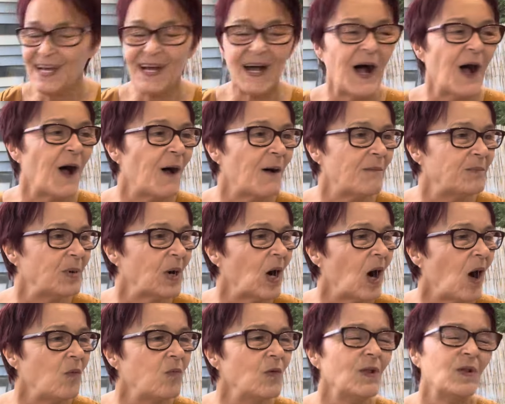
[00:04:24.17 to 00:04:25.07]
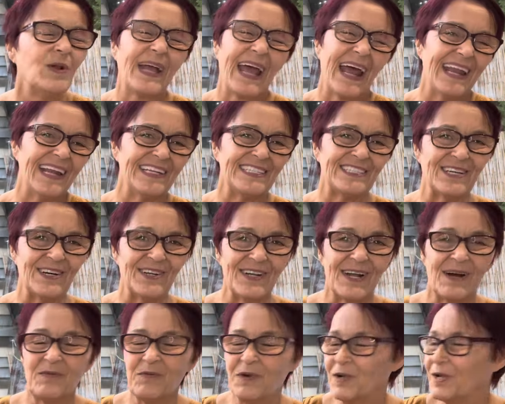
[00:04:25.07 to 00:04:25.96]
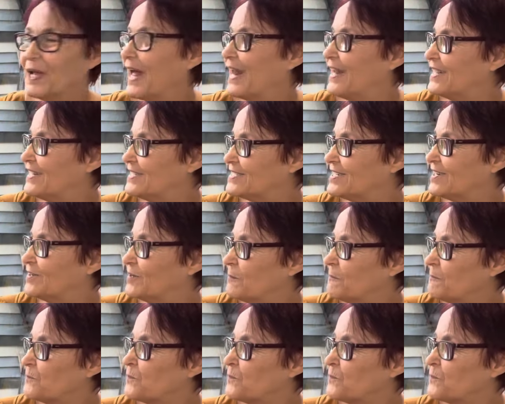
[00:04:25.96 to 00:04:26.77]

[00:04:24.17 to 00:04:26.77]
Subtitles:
But I will get it done. I will get it done.